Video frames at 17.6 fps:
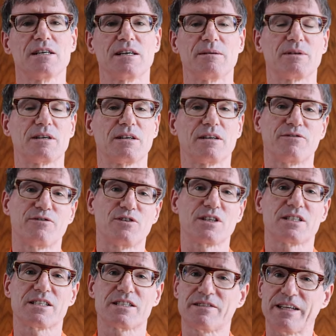I'm gonna
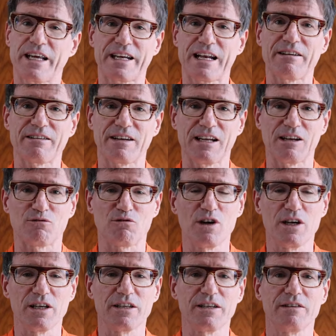first take it out in a little
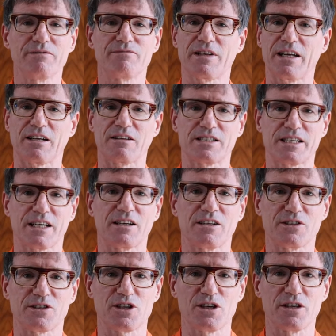run, then I'm gonna stick
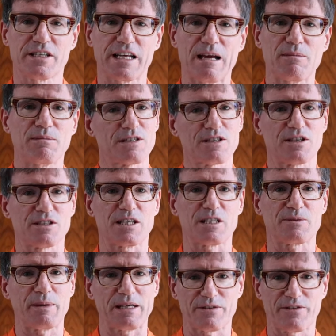it on the turntable,
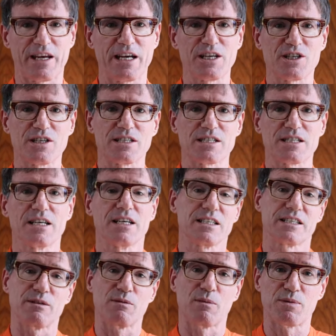discuss the specifications,
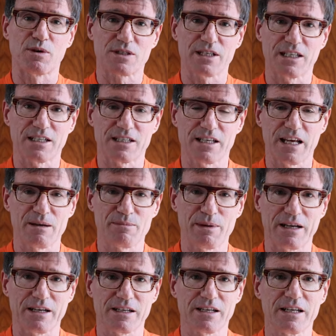see what Brooks had to say
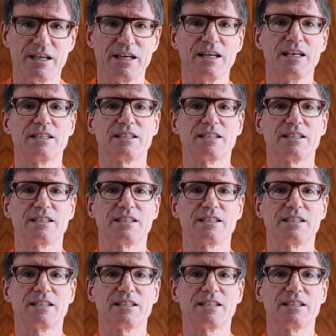about it.